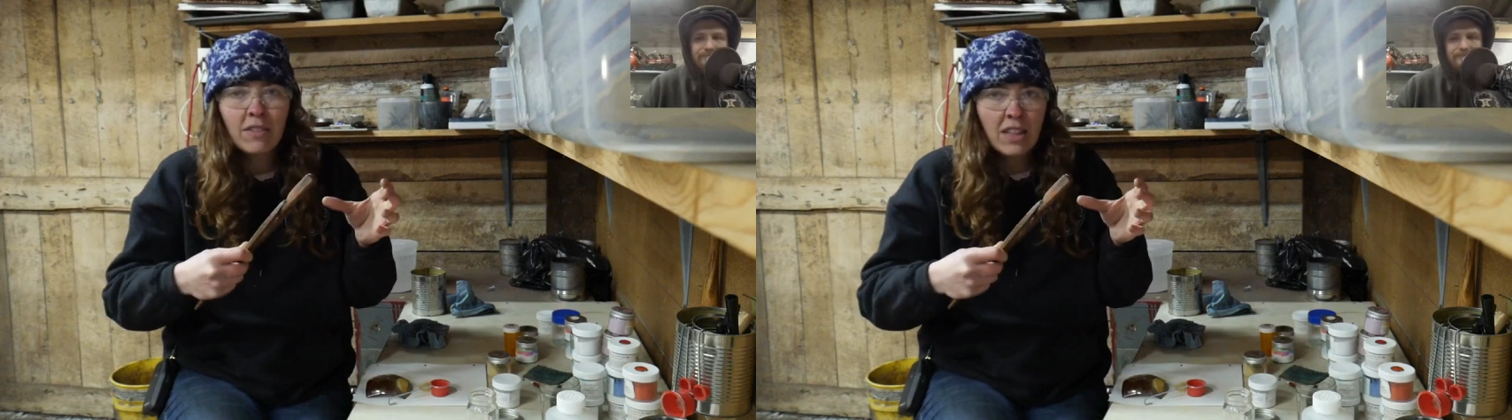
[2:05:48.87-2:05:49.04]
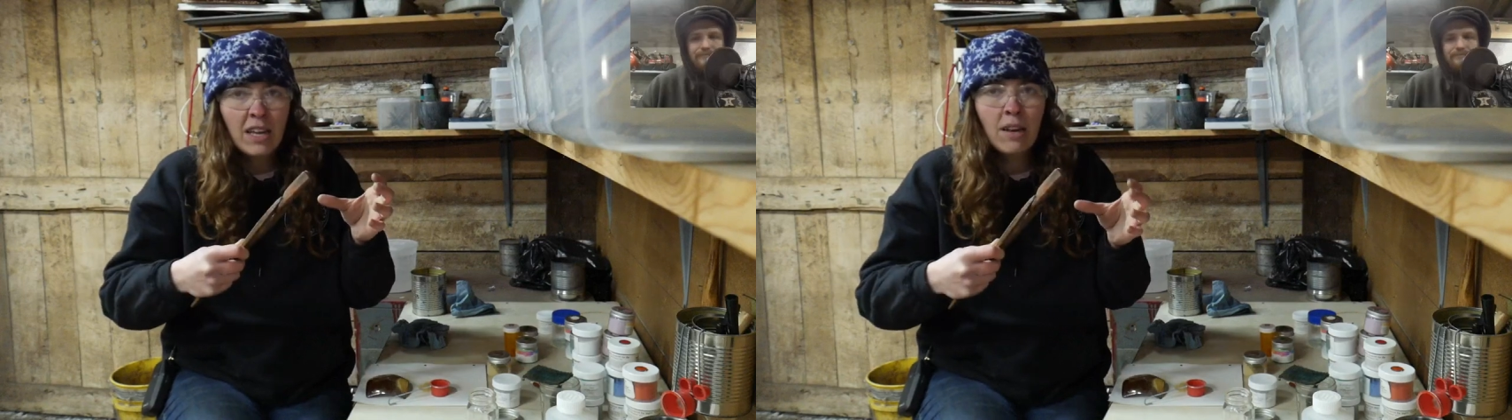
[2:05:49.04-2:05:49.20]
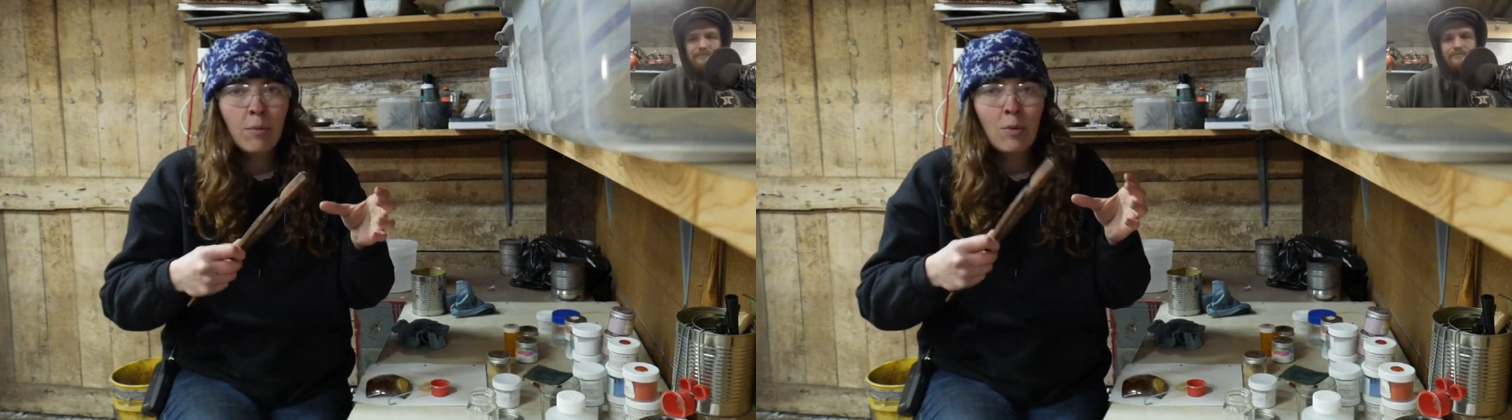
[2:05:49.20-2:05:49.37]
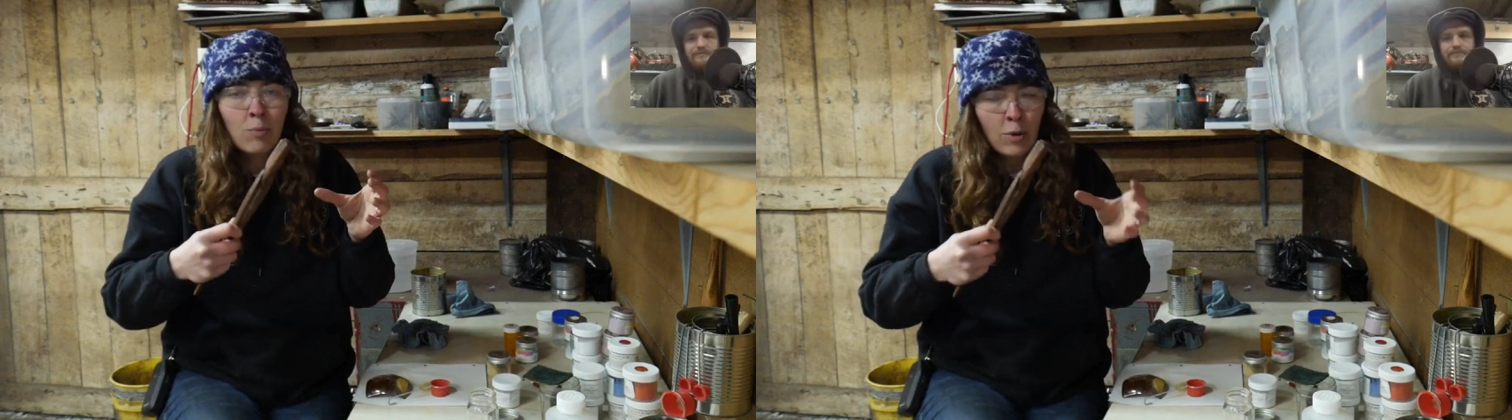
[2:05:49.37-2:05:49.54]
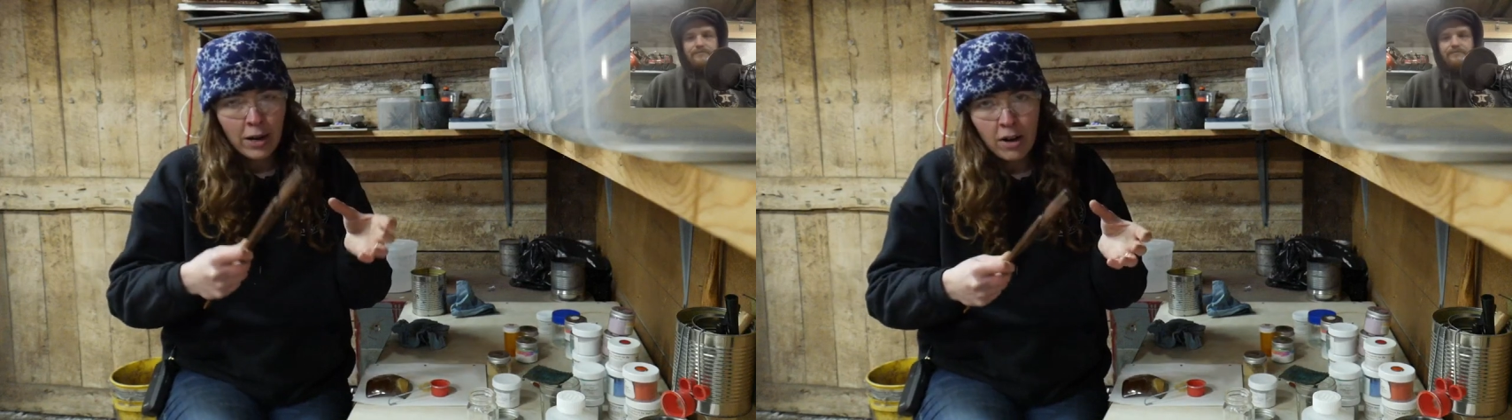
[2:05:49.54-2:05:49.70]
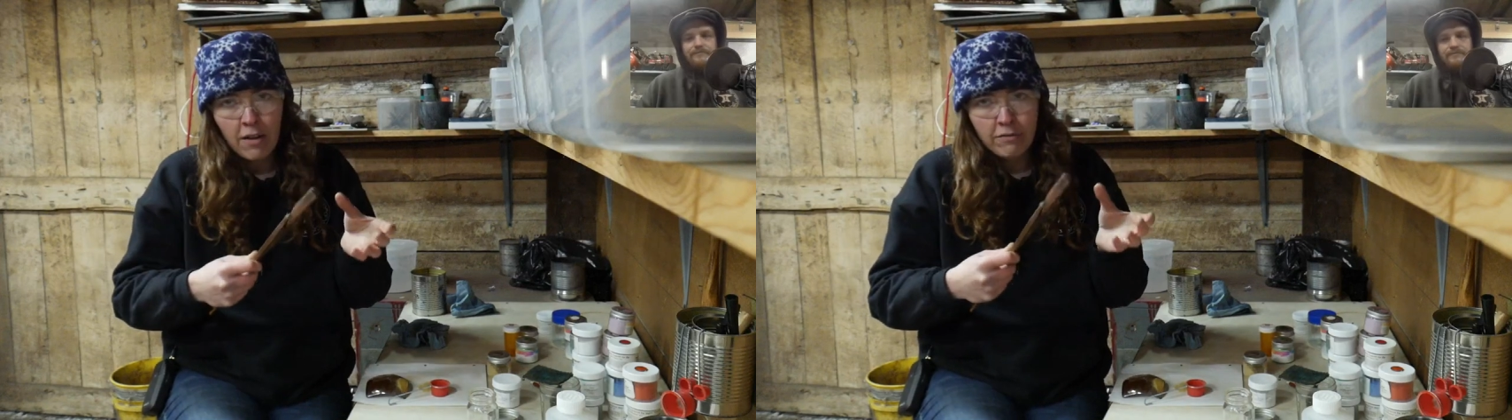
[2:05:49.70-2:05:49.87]
the enamel
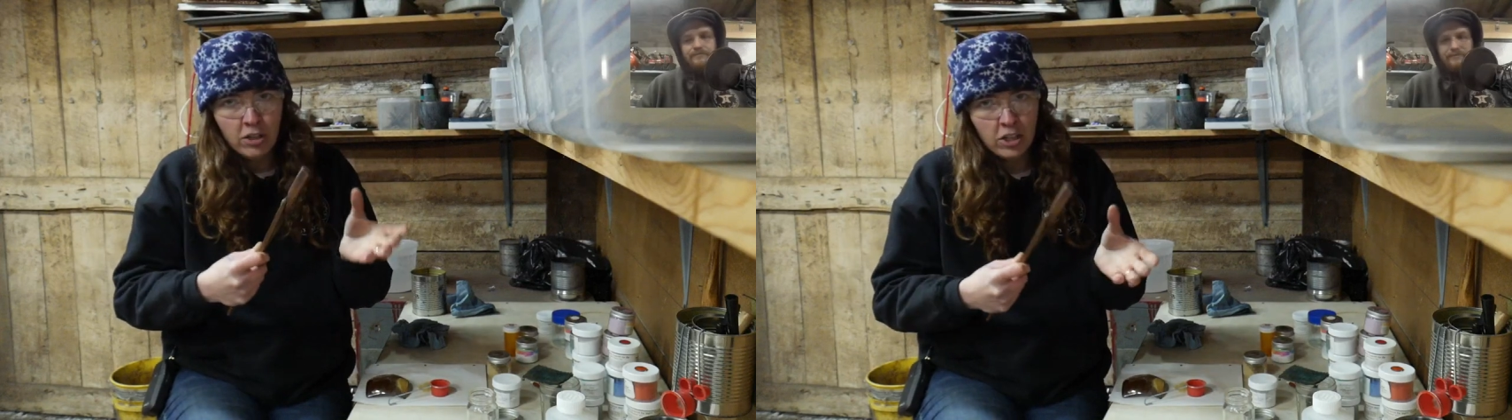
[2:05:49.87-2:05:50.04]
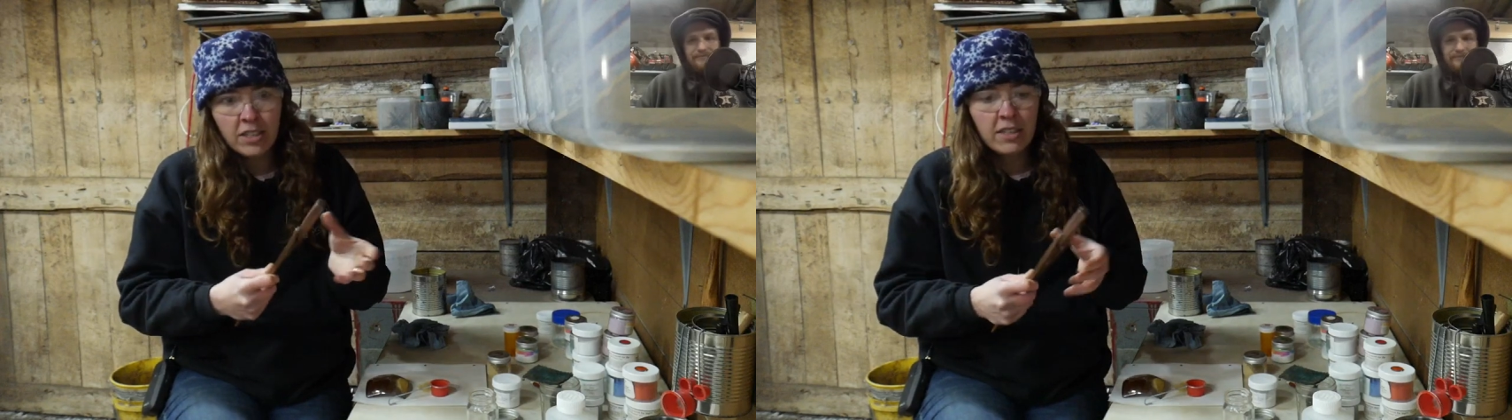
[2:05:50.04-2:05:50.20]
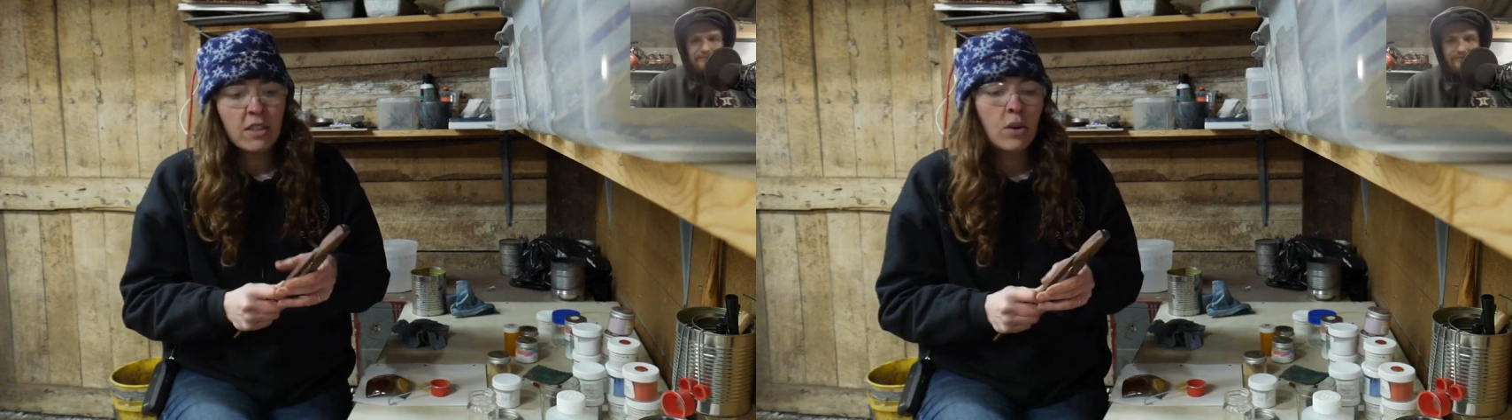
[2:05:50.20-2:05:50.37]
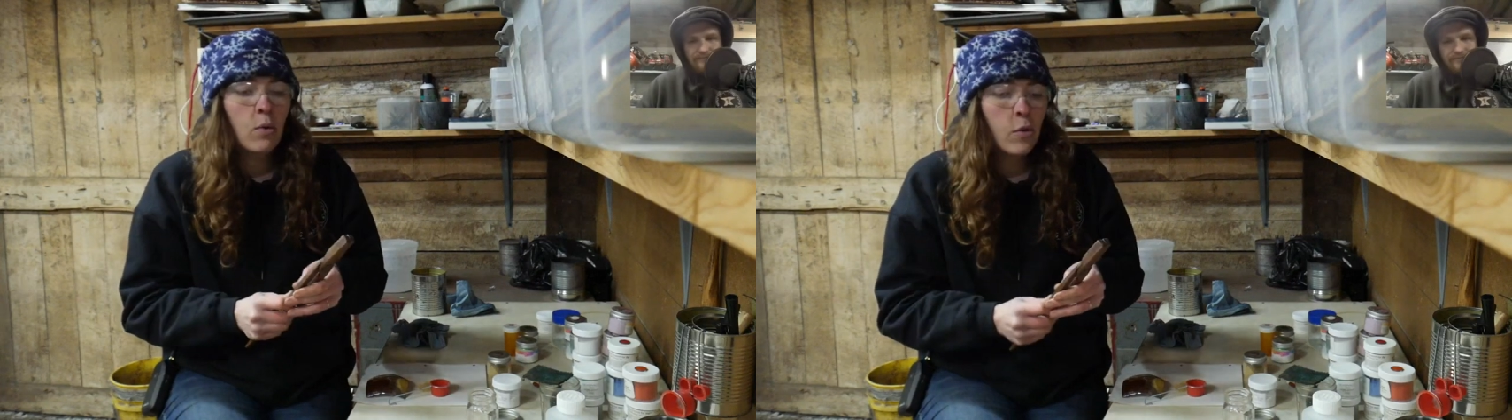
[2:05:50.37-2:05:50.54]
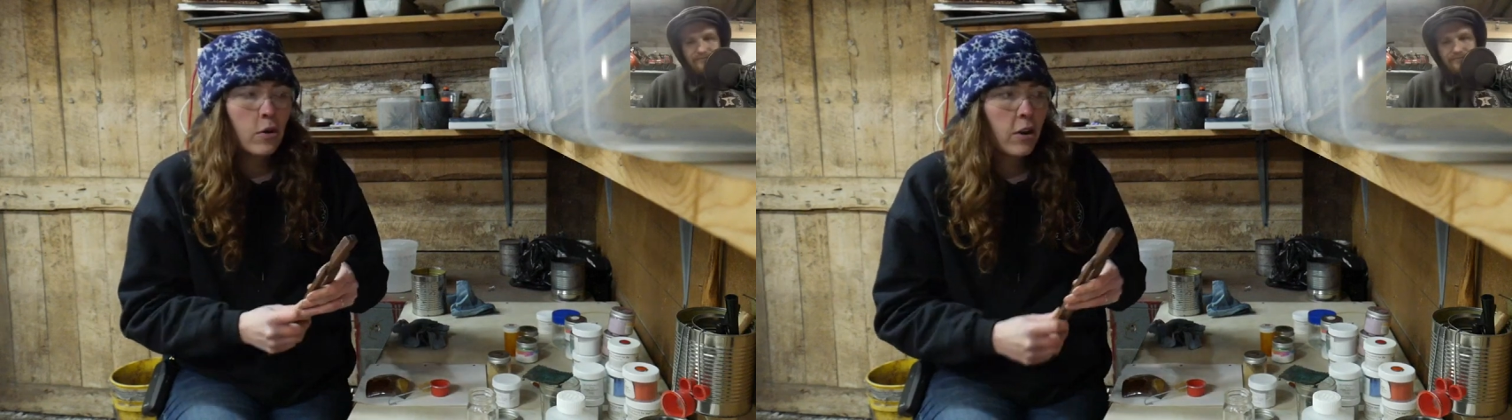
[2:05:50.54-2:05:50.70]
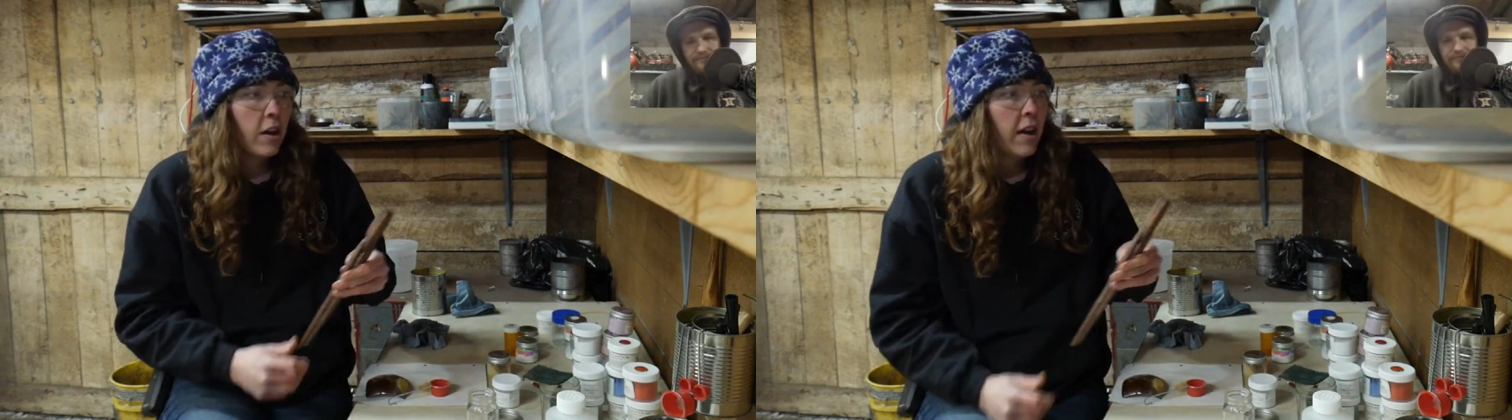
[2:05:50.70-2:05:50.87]
break off just at the
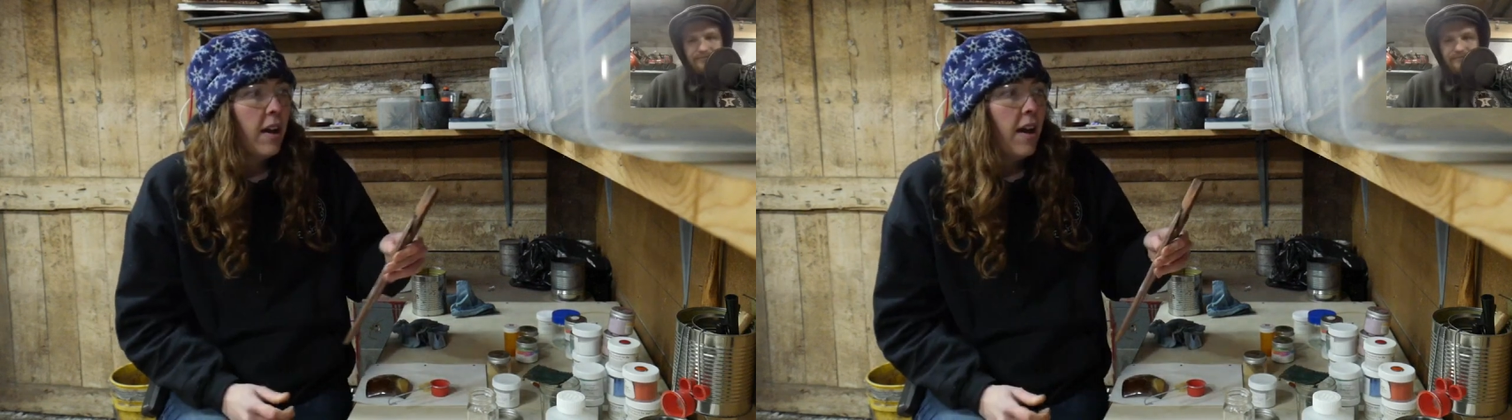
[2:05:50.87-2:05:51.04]
corner.